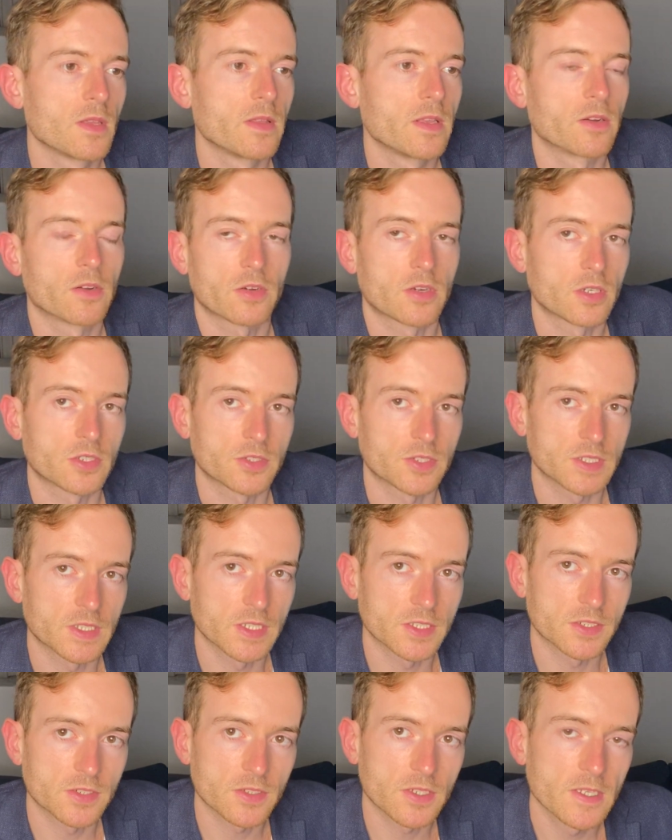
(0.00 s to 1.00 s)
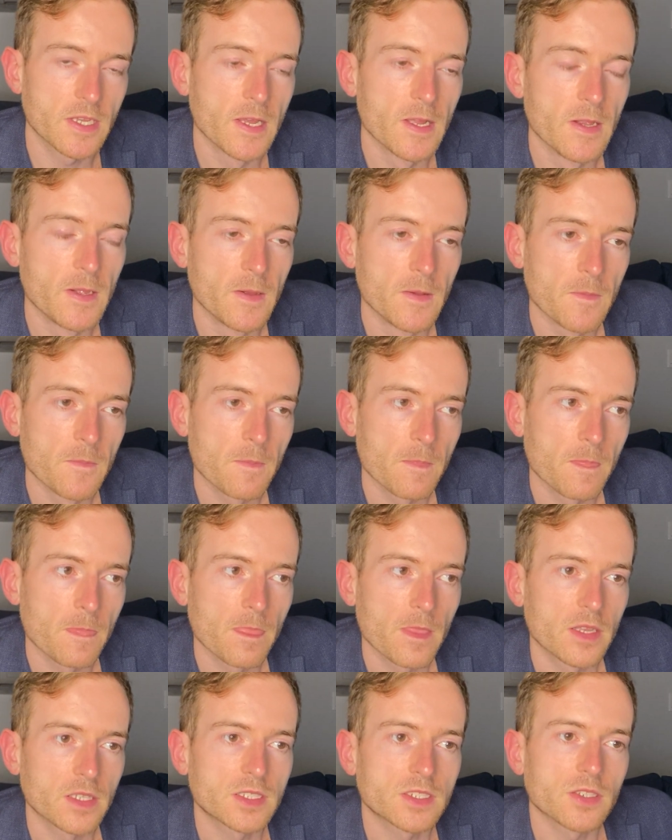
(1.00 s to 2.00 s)
in our country's history.
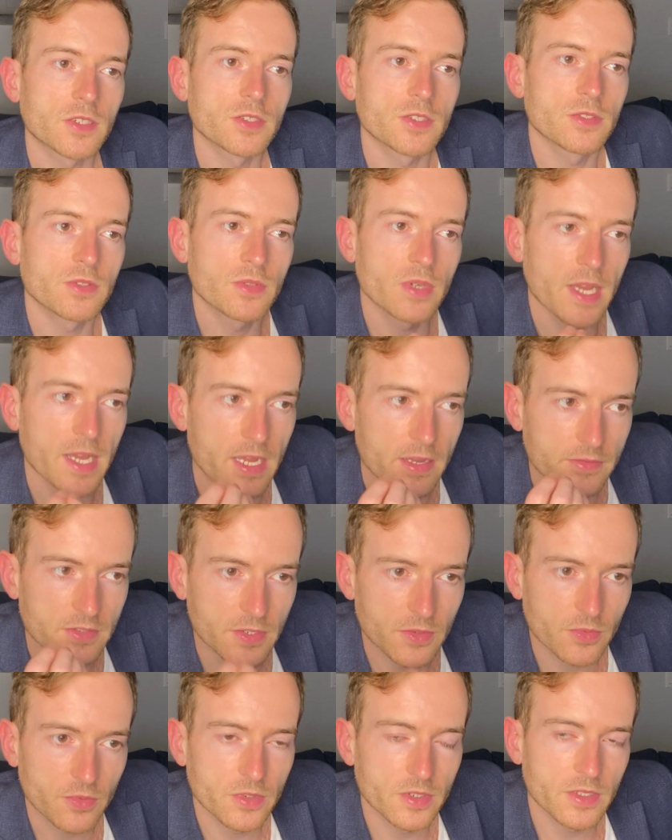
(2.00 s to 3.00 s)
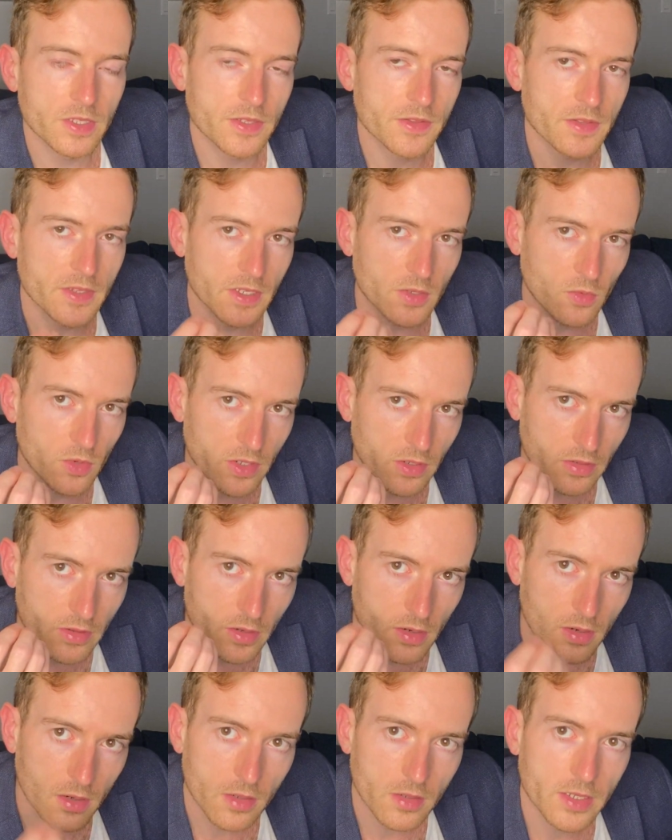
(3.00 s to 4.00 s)
And so you have to really think what are the
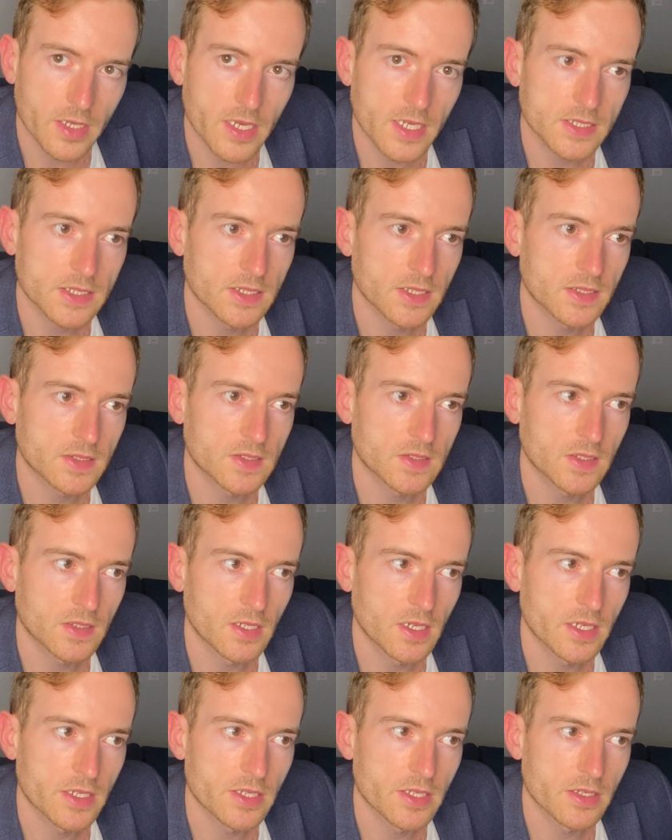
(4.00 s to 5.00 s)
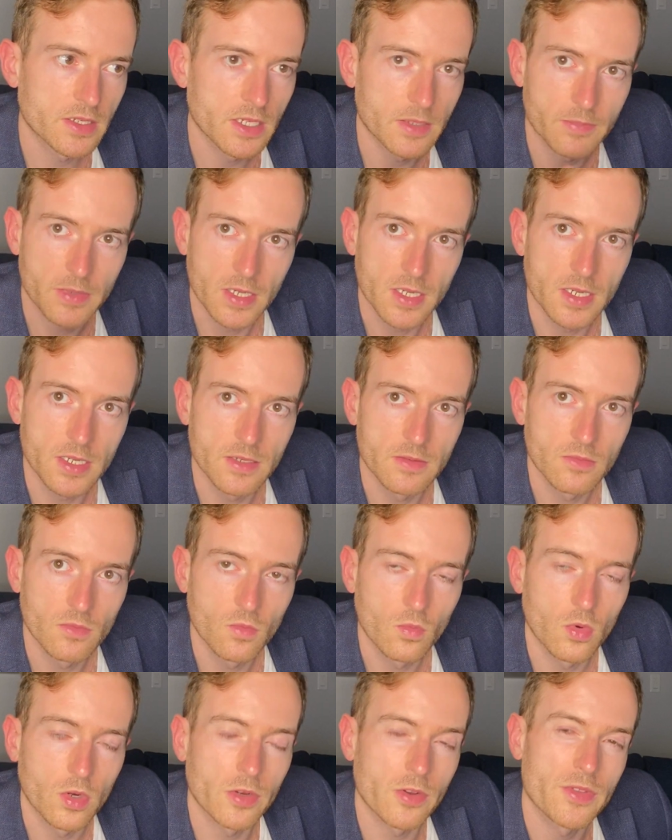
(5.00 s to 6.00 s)
hard assets that I can get behind?
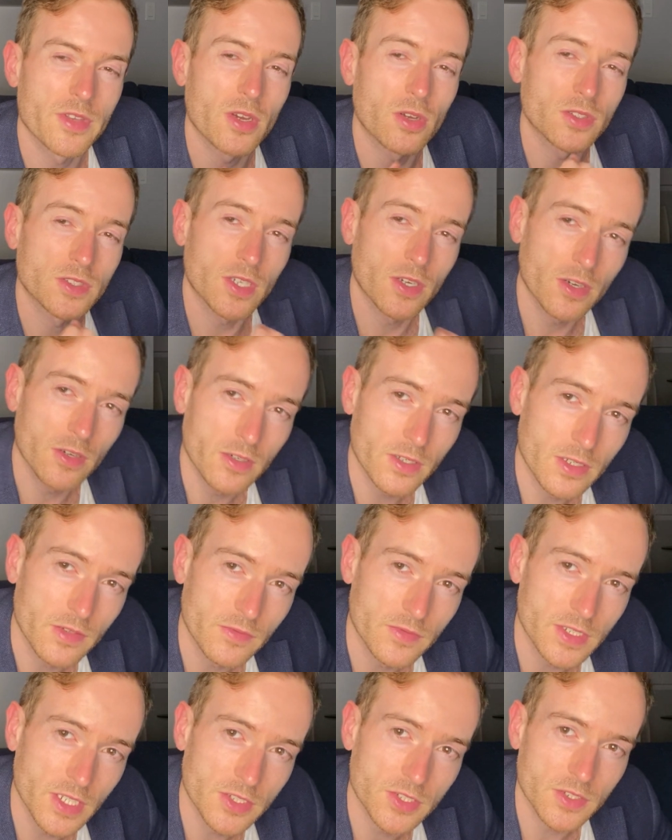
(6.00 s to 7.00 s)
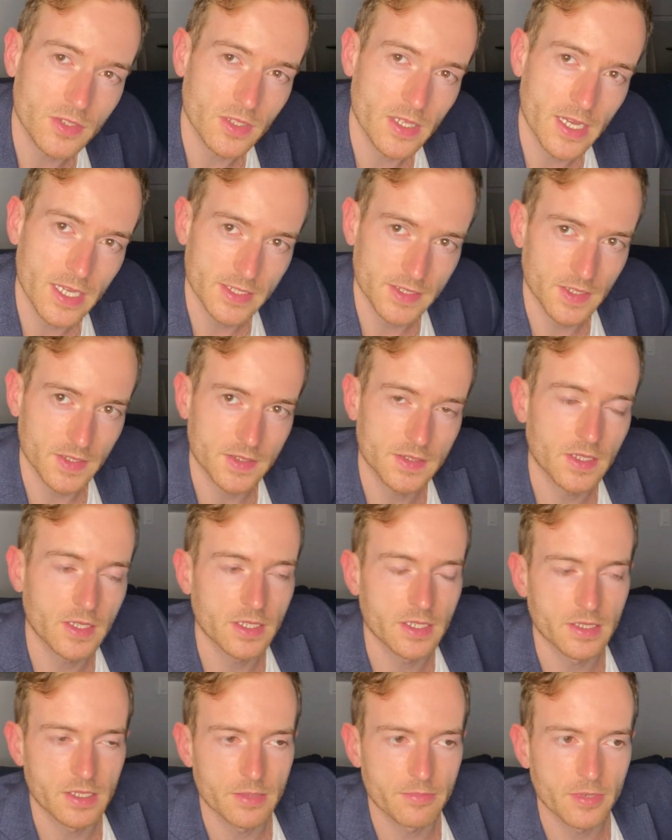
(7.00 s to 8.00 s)
What are the alternative digital assets that I
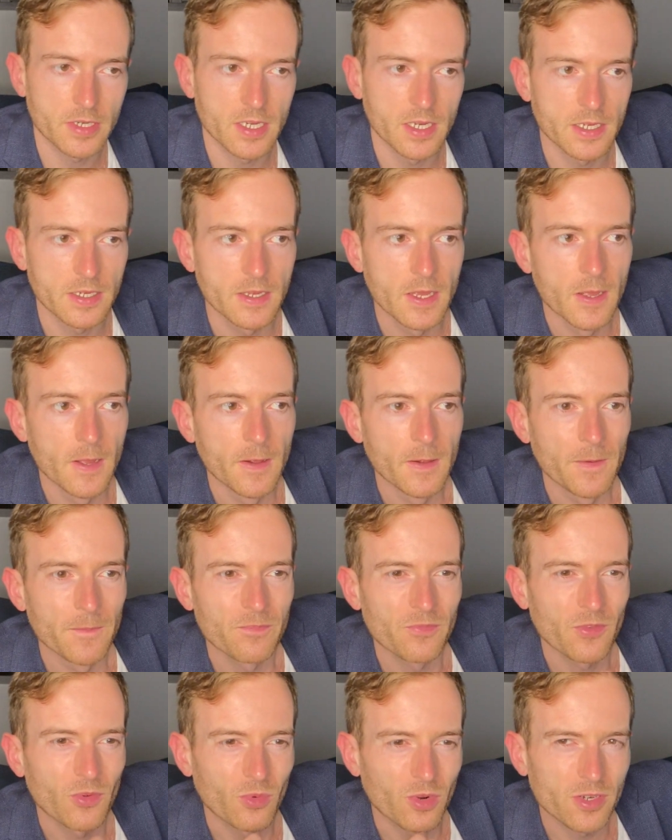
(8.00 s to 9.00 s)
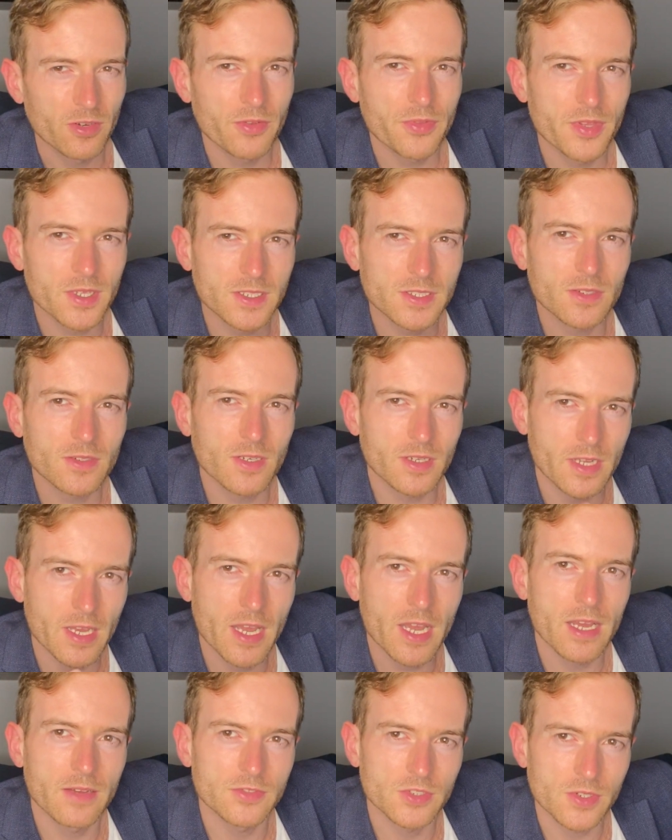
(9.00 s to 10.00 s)
can get behind? What are things that are going to
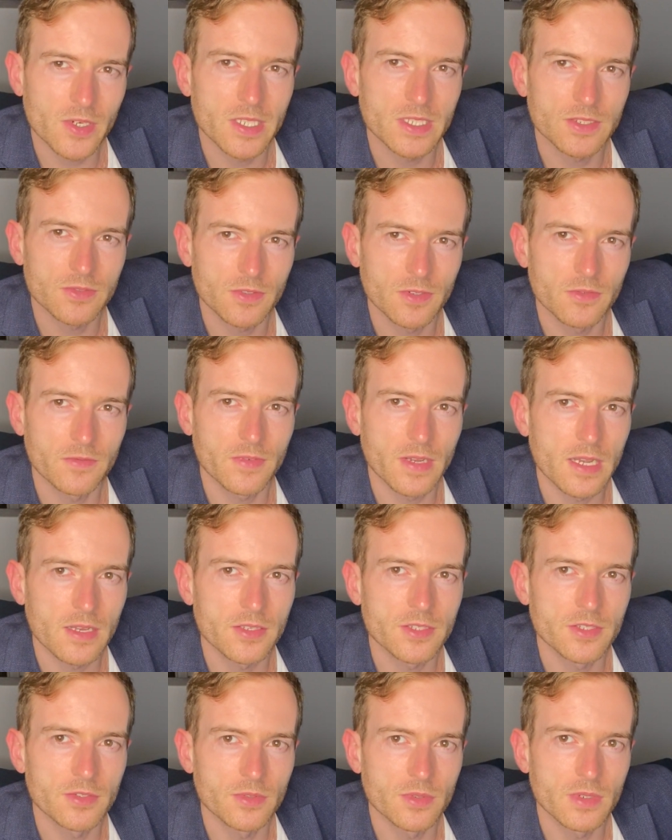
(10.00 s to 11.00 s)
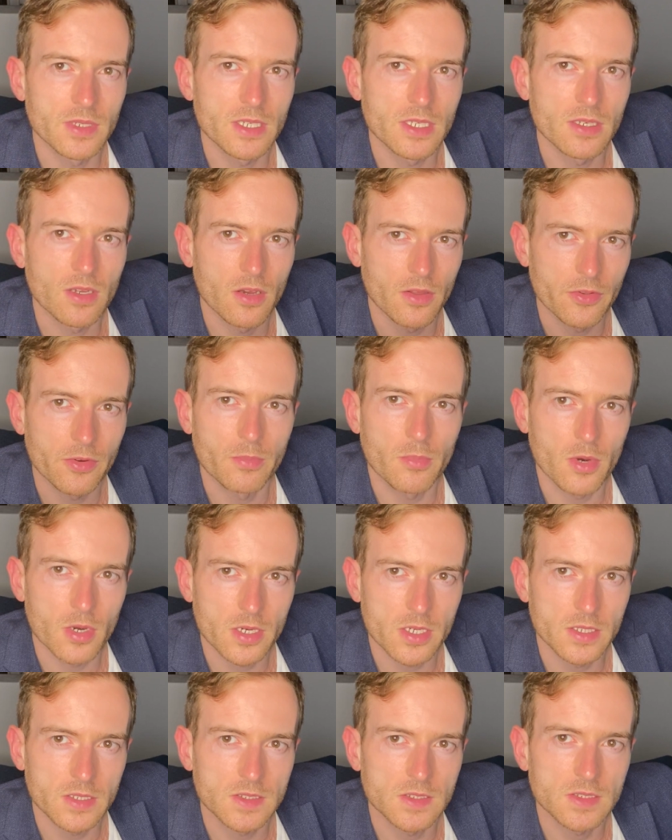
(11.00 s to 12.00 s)
have transfer of value in other
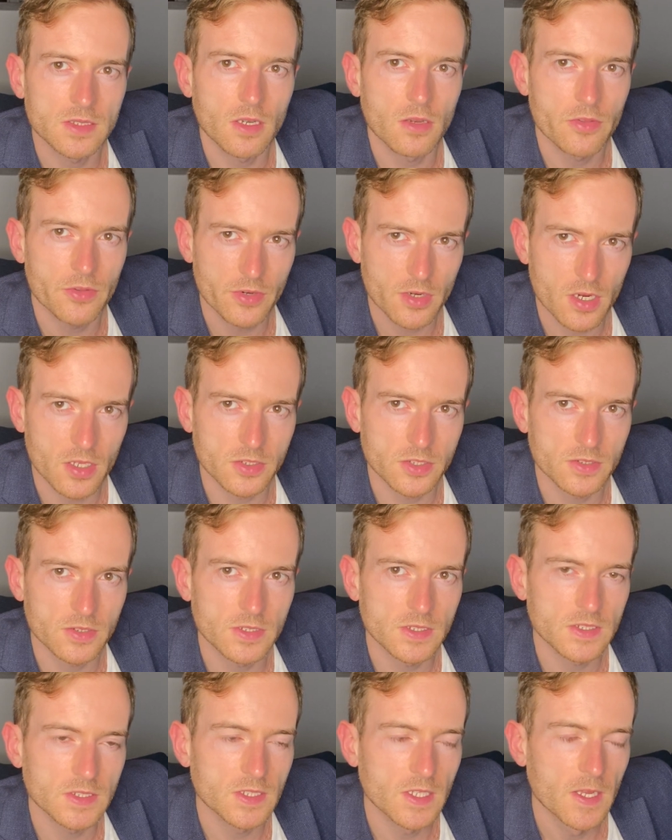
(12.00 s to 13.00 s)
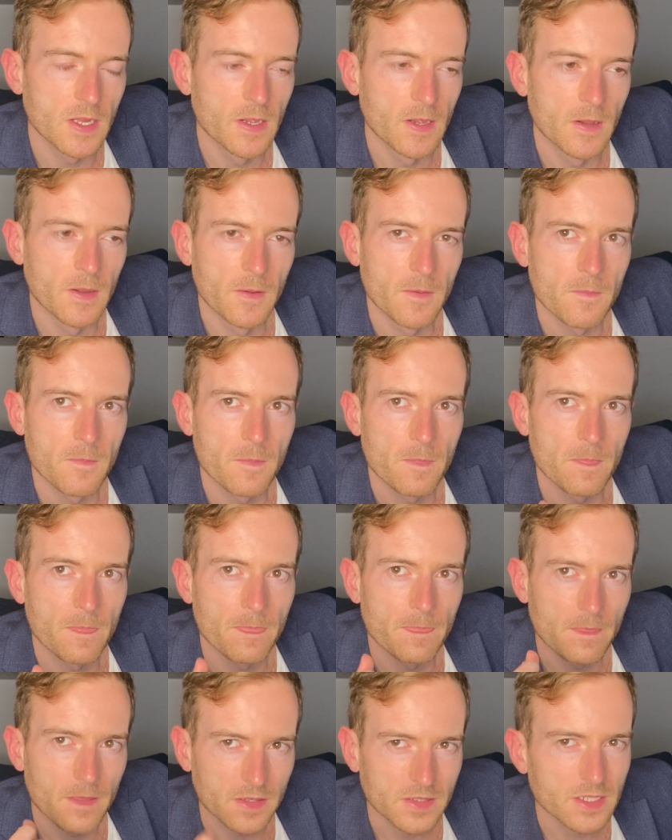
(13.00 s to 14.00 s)
markets, other countries?
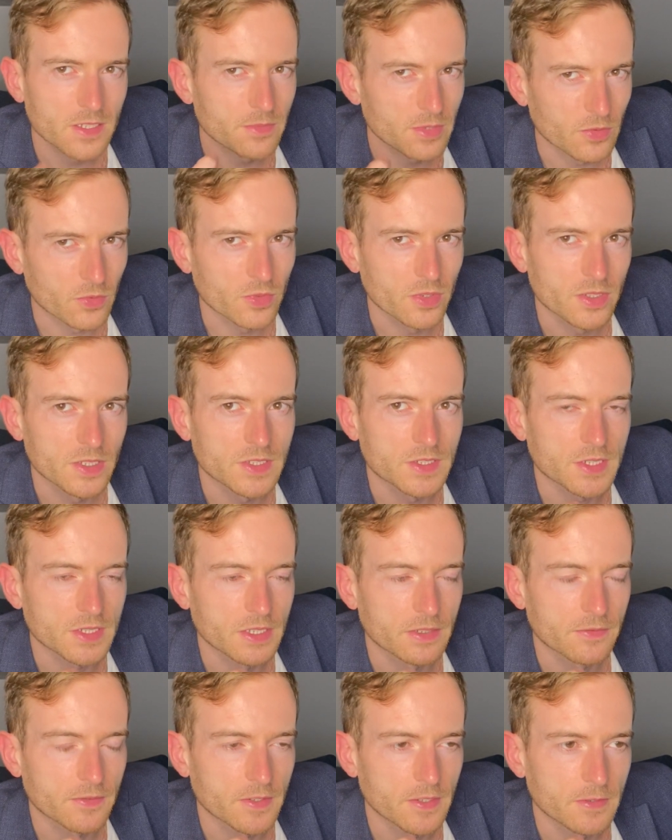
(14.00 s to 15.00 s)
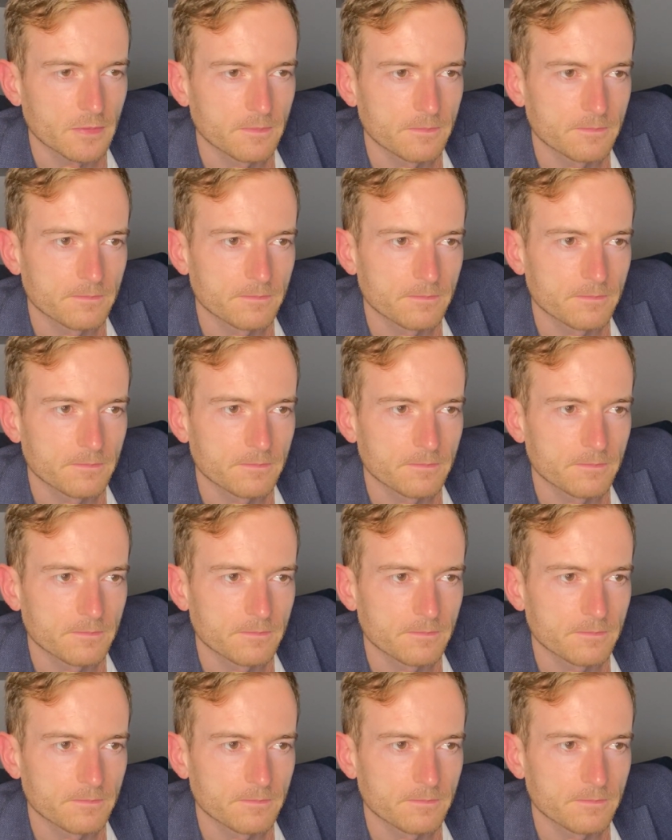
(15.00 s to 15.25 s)
That's going to be really significant